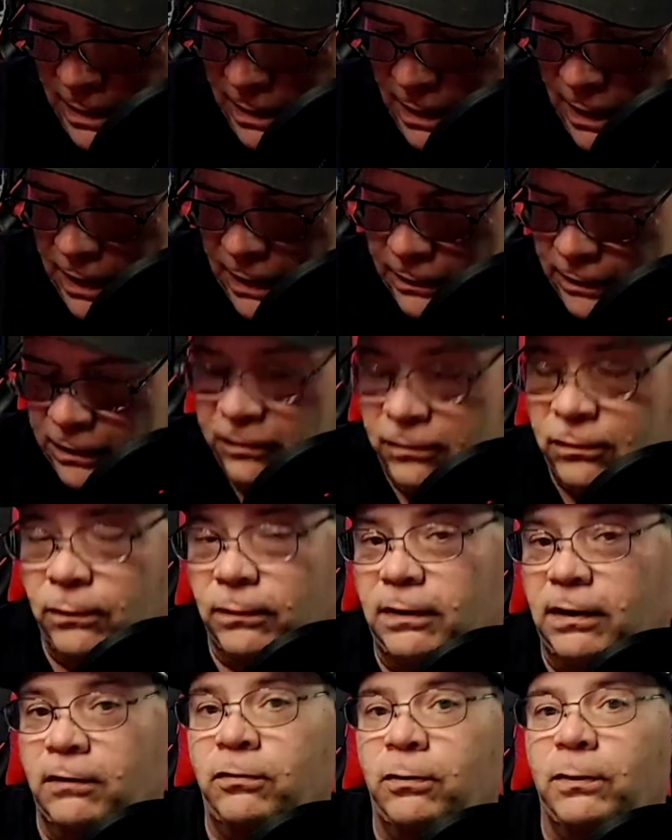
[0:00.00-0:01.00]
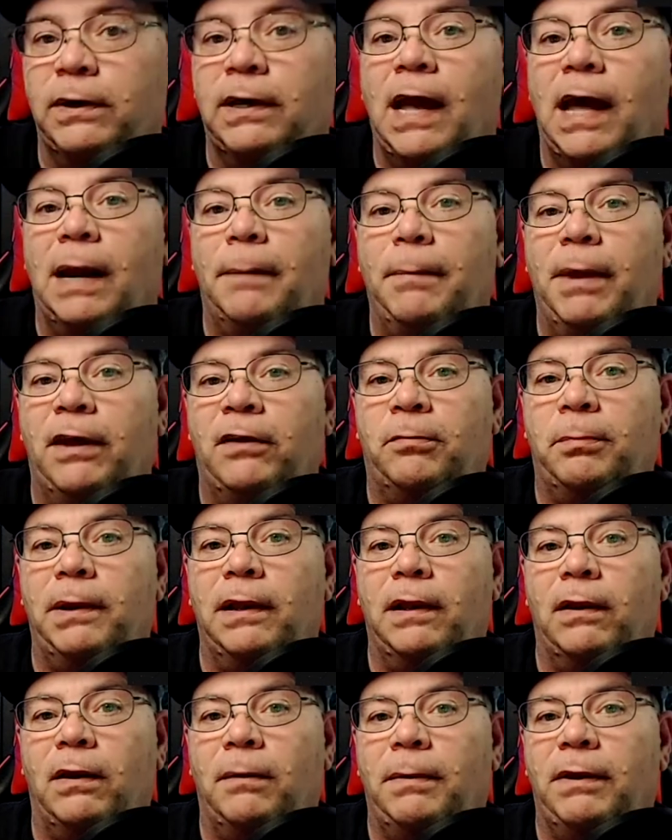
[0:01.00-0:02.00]
And this one kind of makes me a
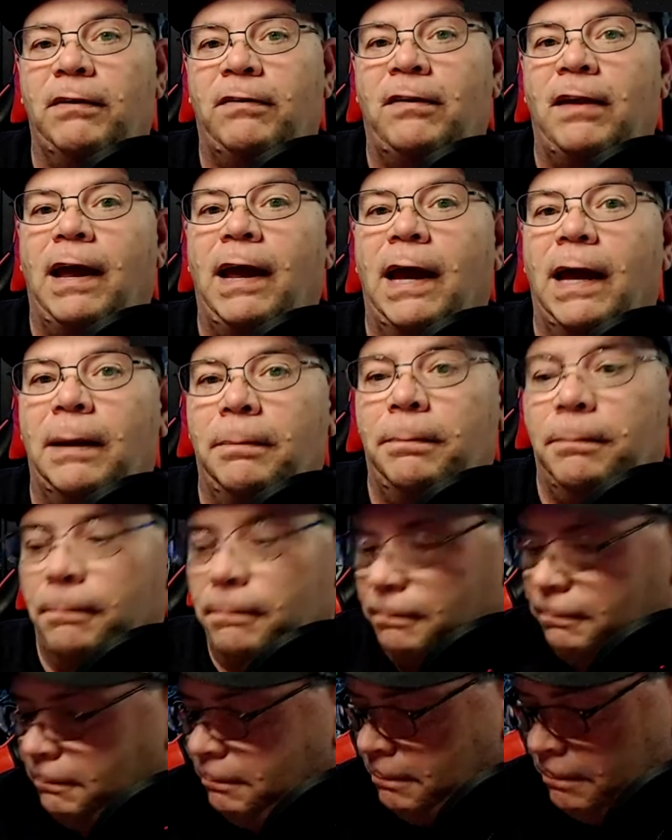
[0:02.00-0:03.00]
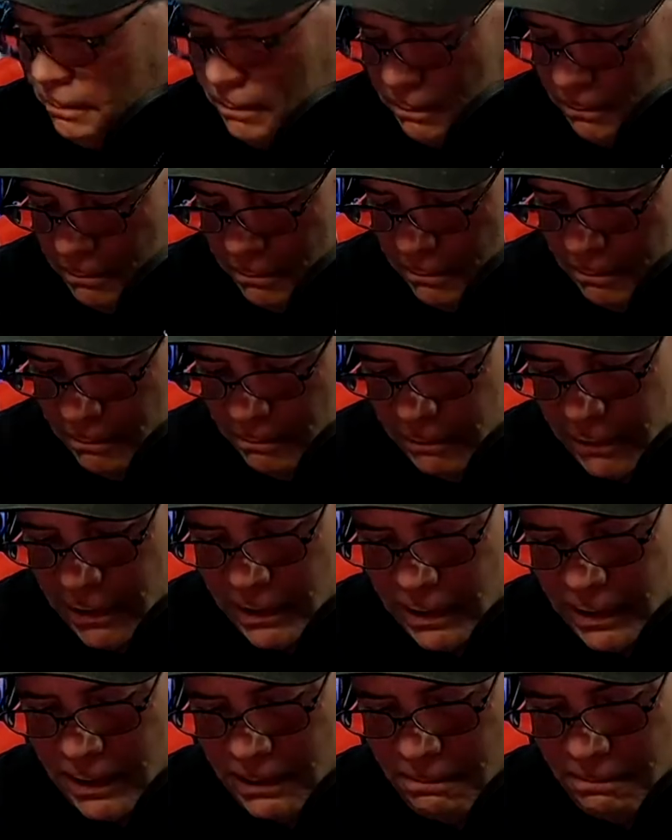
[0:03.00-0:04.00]
little bit sad.
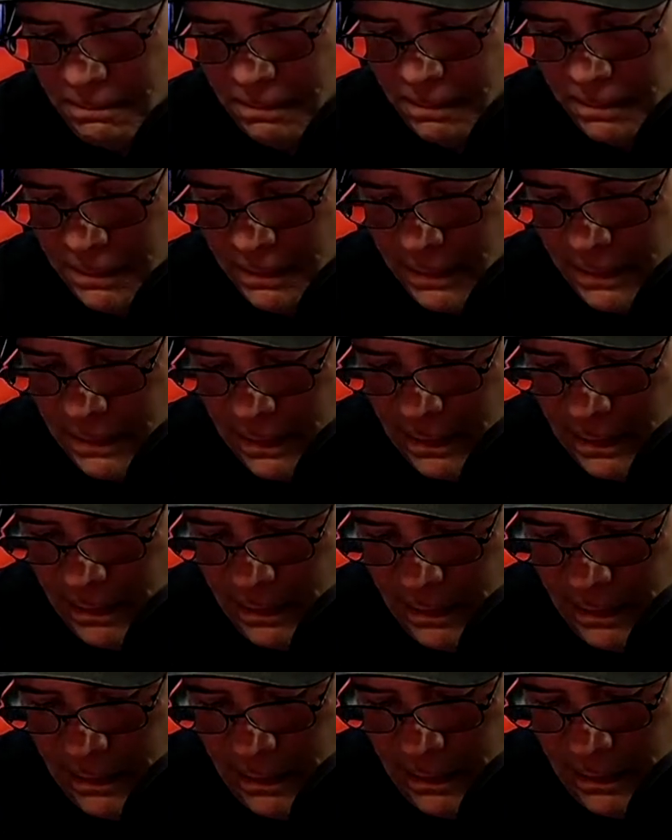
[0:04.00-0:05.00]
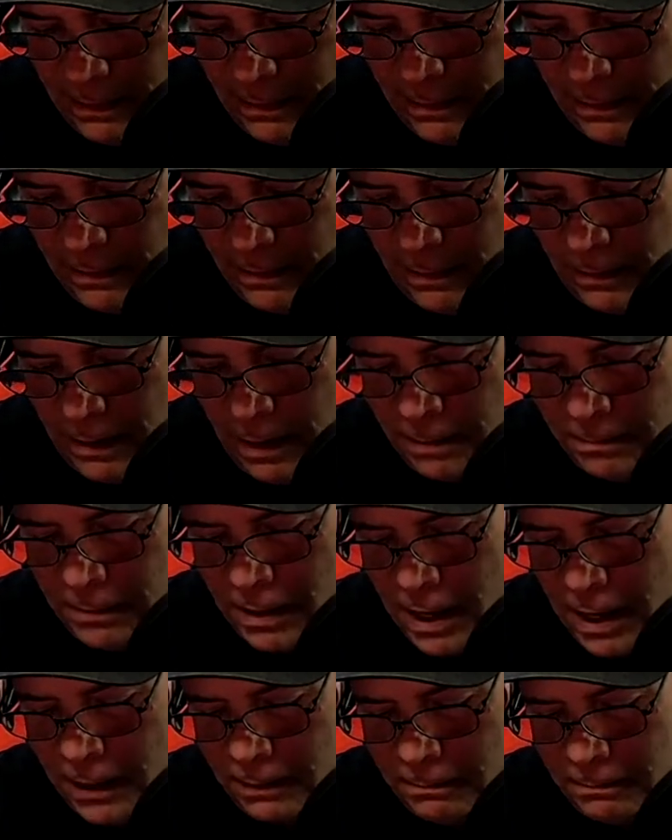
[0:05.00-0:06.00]
but I'm
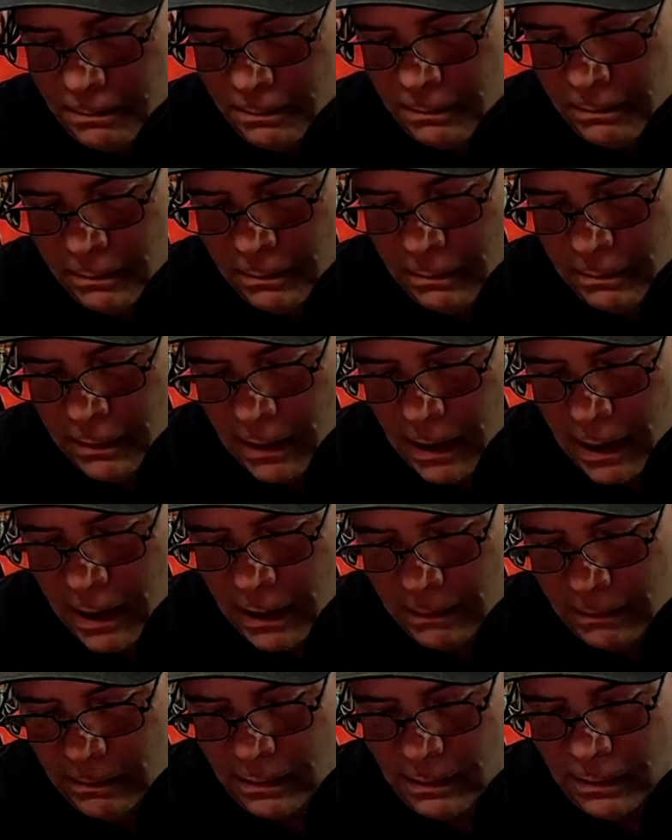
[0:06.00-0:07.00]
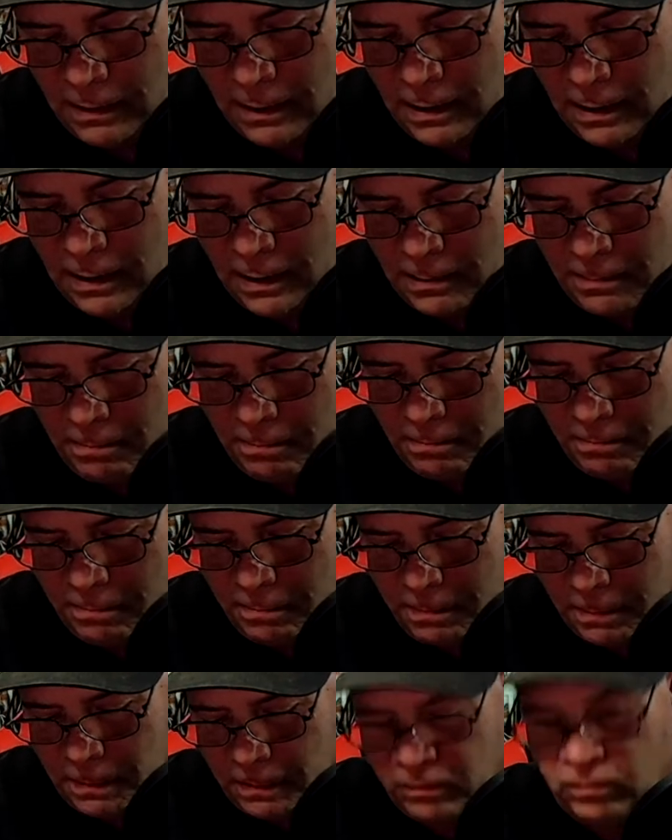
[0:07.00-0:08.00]
not
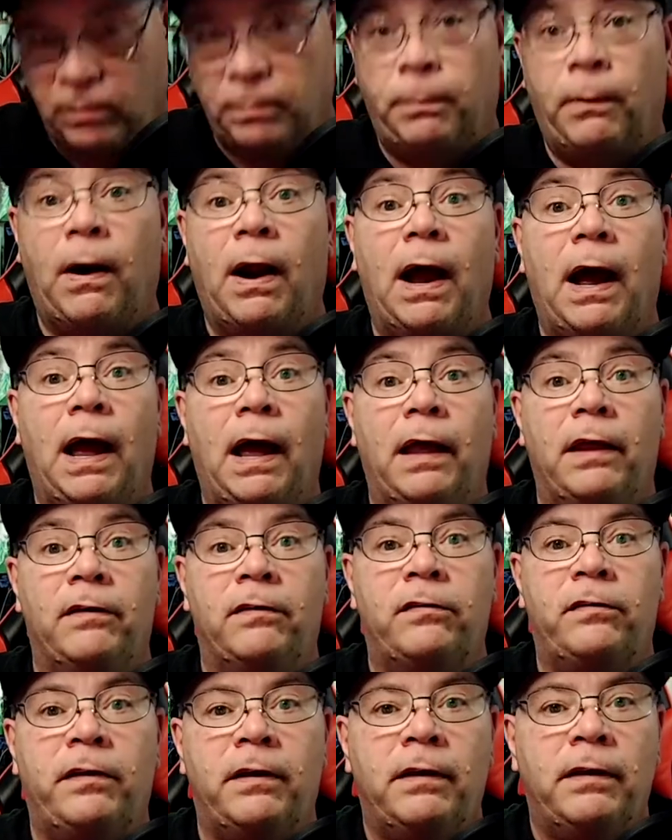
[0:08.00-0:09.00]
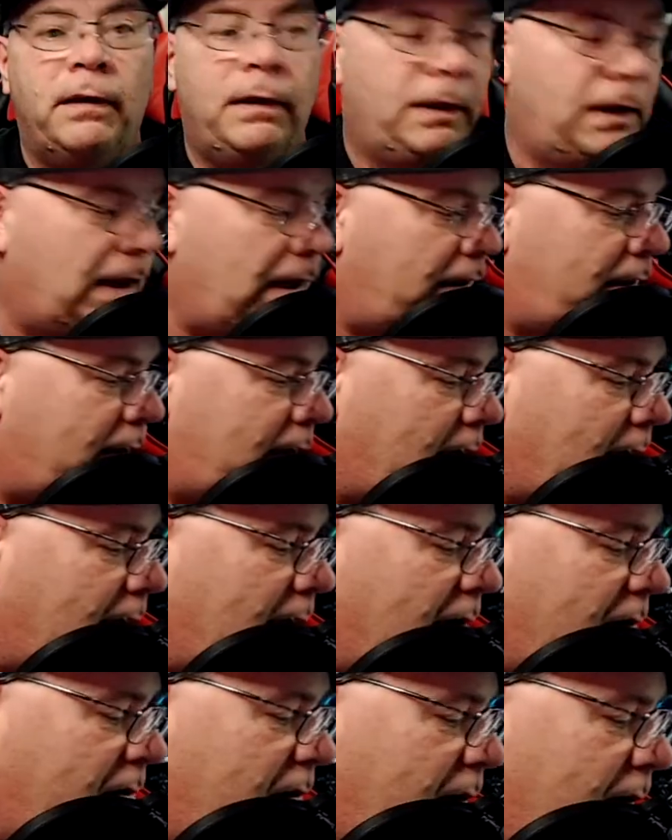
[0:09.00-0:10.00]
surprised at the
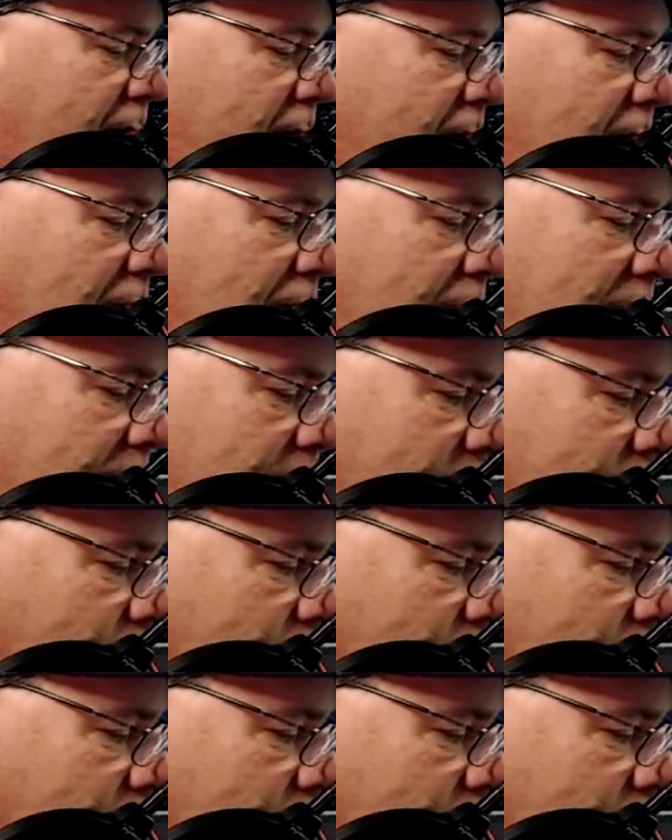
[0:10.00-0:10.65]
condition it's in.